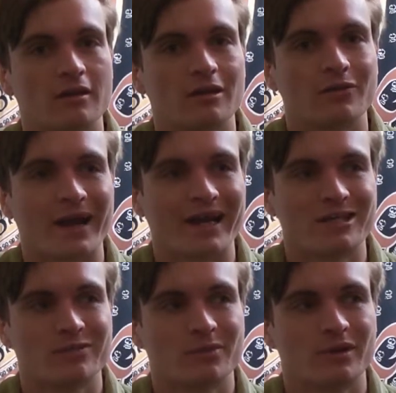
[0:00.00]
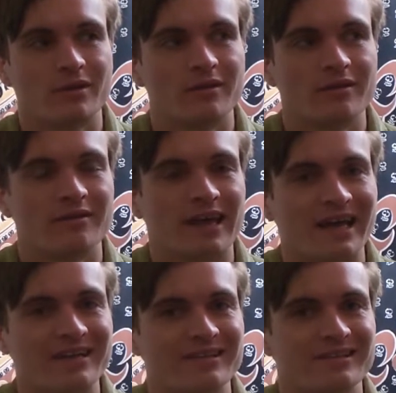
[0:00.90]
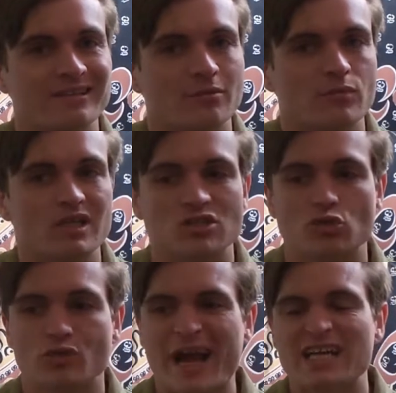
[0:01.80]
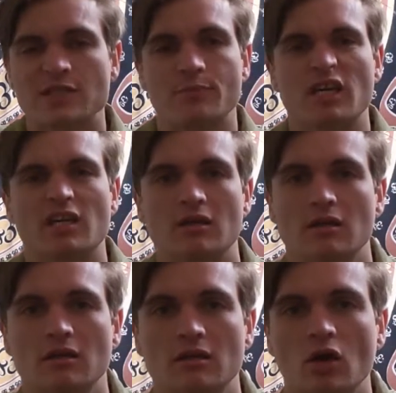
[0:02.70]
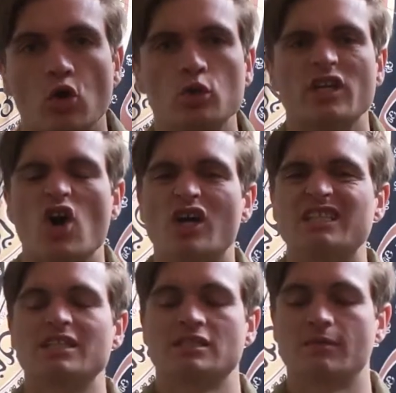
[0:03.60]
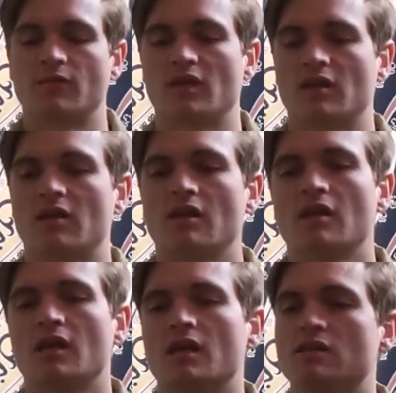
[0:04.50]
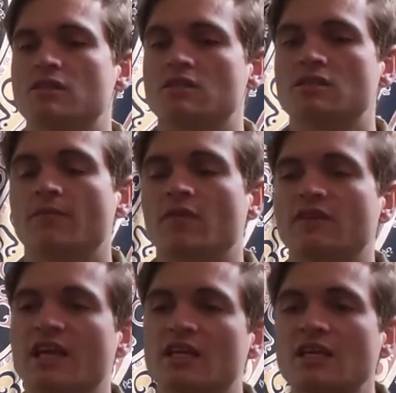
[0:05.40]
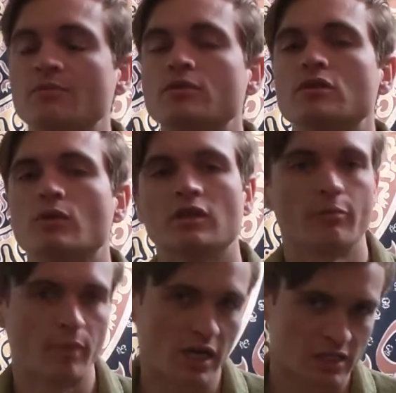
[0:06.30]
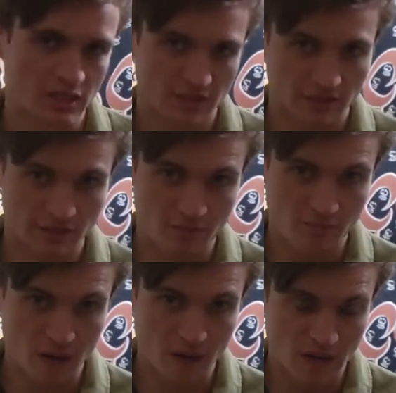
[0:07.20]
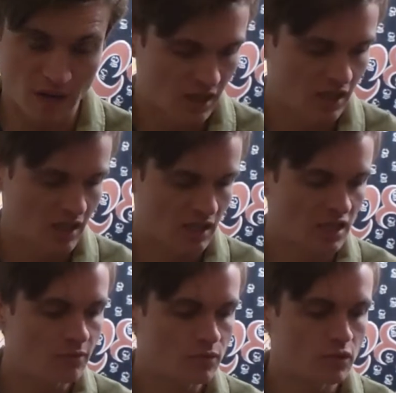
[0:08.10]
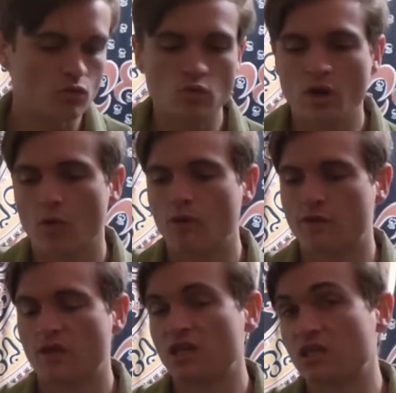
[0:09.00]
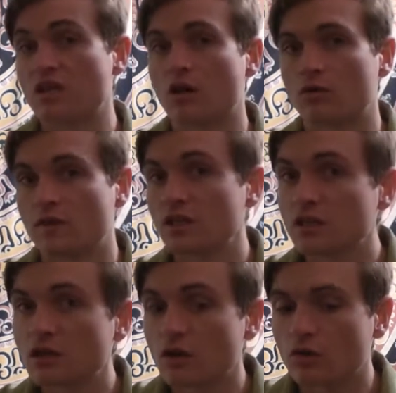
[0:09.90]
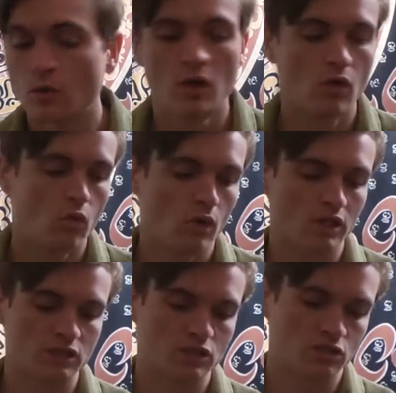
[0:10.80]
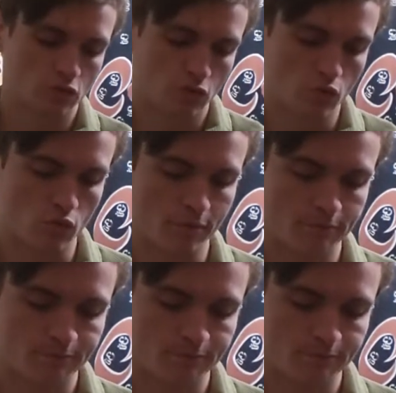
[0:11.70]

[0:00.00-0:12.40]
grasp that, because grasping, holding on to something, is something that keeps you in the body and in the mind. It keeps you with the ego. The ego wants to